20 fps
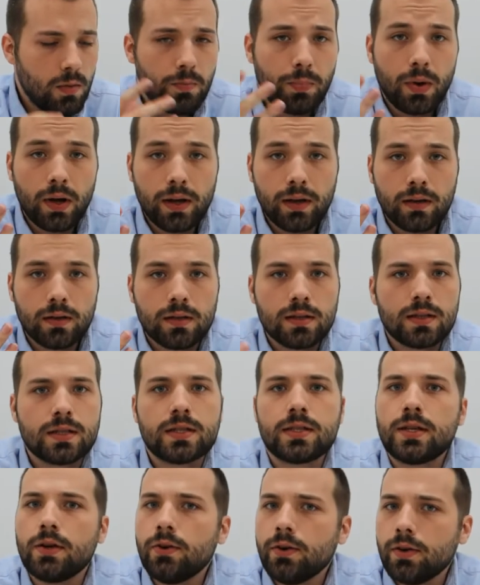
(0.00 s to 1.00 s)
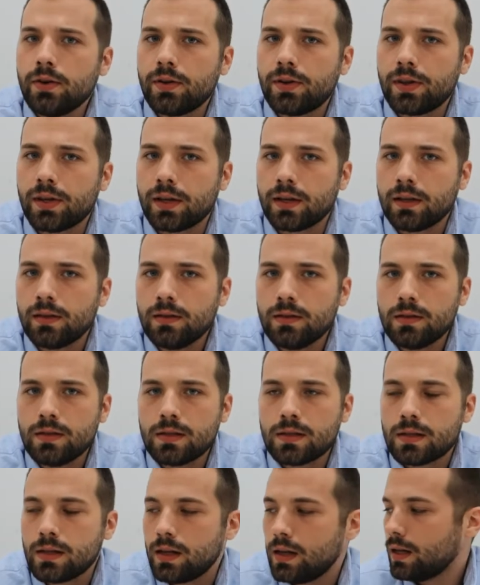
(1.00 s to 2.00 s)
But certain
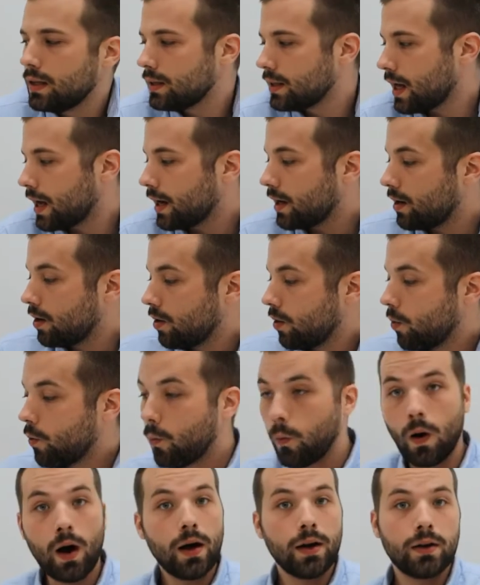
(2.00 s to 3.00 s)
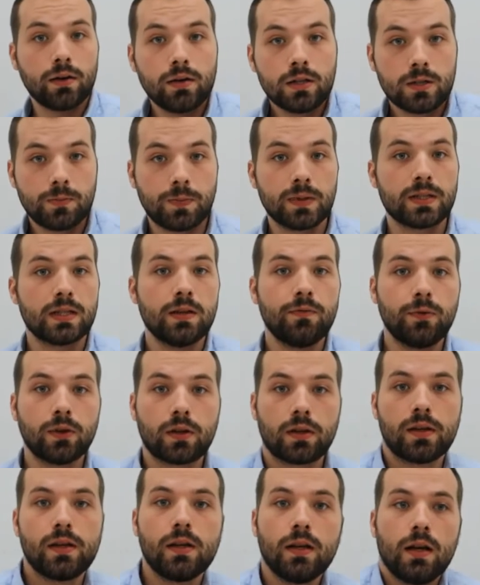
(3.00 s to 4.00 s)
things, like water
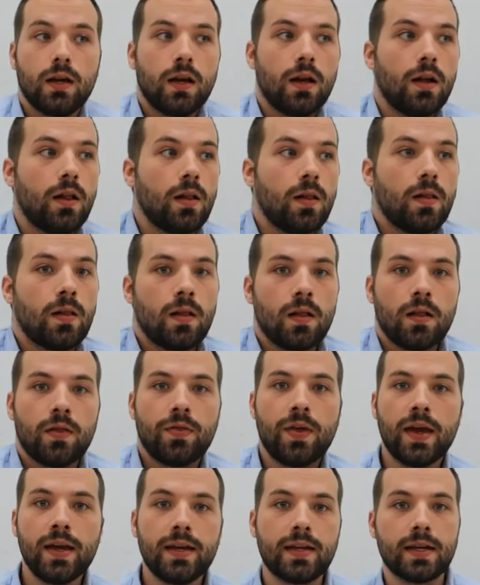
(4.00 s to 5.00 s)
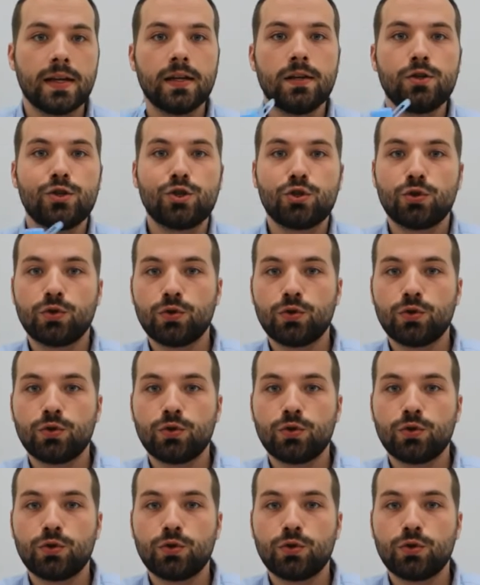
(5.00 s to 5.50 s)
specifically, they can